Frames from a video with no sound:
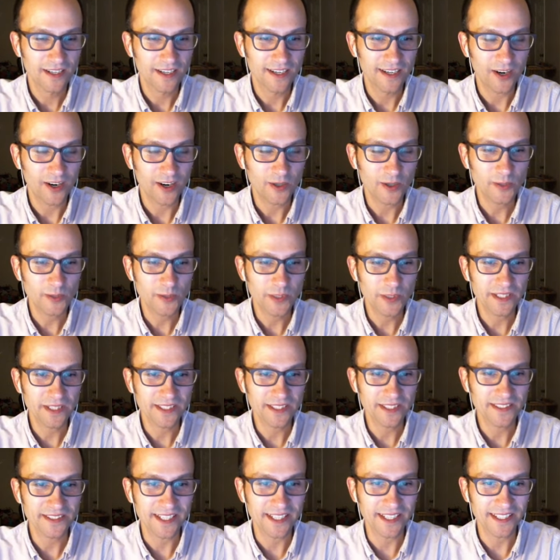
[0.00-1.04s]

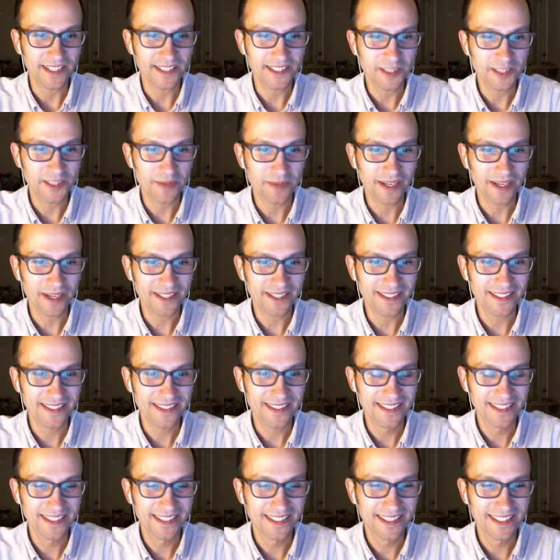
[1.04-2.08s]

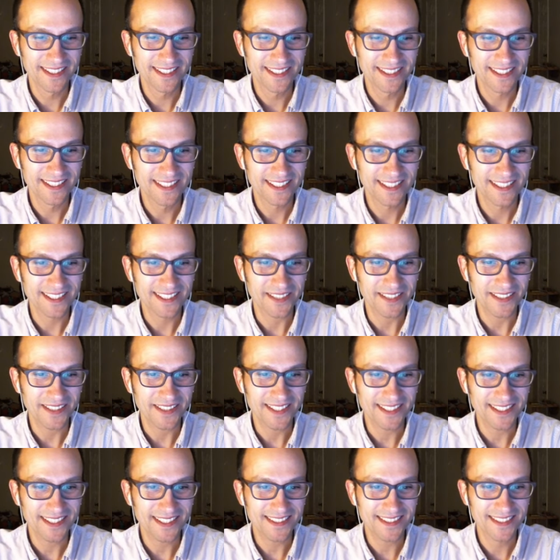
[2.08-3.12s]

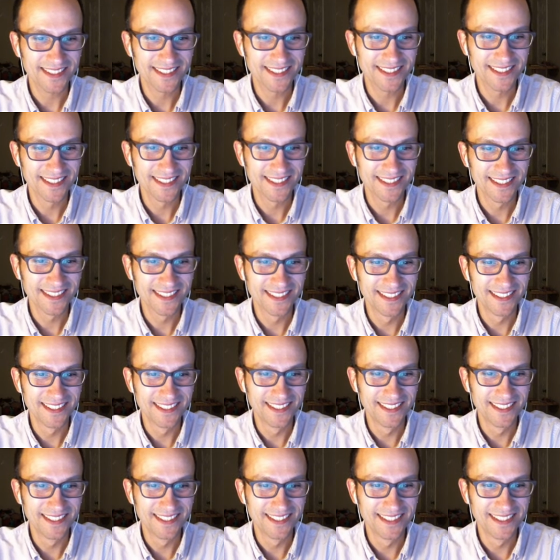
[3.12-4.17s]

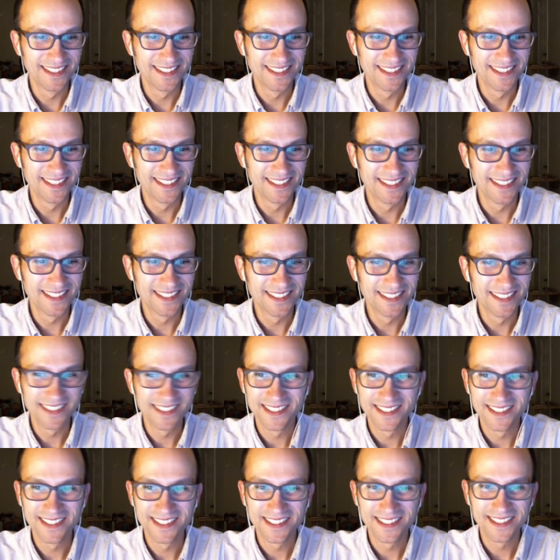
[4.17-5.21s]

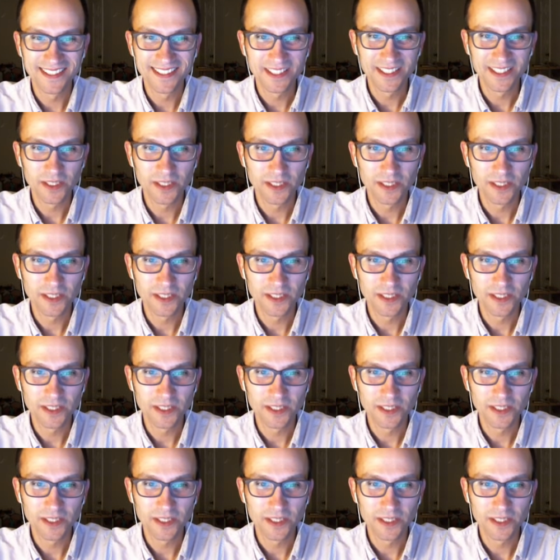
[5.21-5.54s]
No words are spoken by the person on screen.